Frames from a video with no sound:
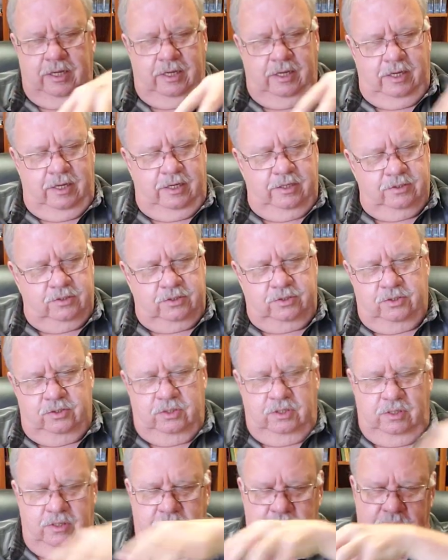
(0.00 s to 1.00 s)
a
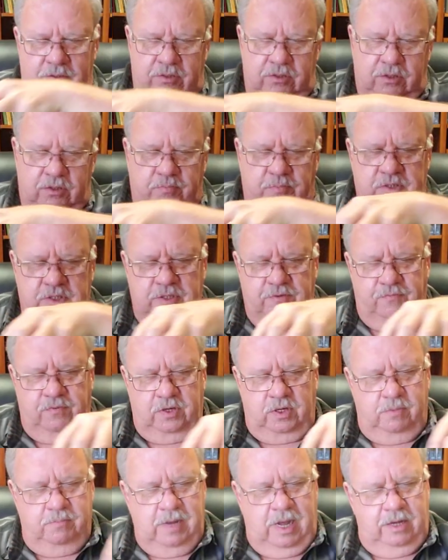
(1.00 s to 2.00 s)
certain
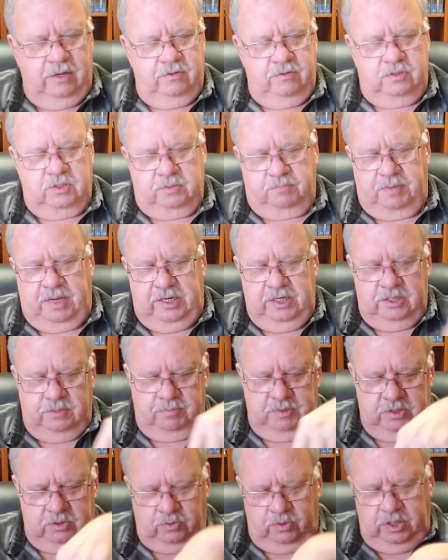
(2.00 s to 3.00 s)
specific amount of space
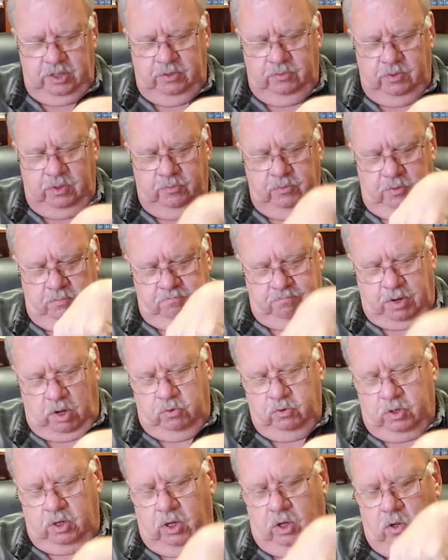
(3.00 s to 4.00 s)
between. We would
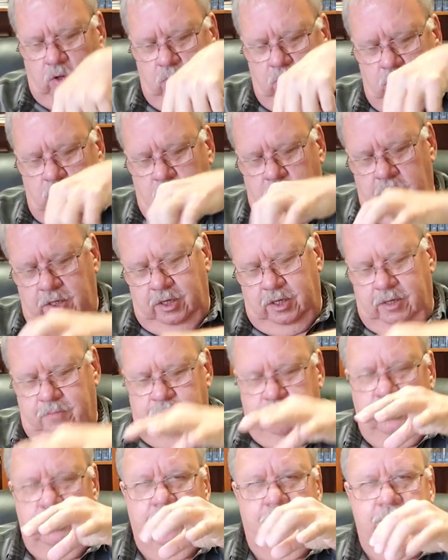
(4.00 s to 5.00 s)
poke a hole,
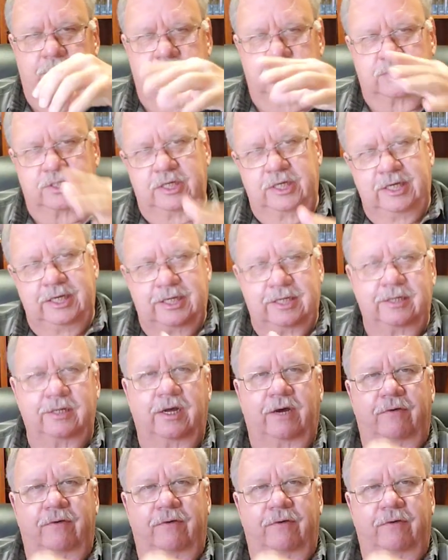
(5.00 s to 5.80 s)
put in the seed and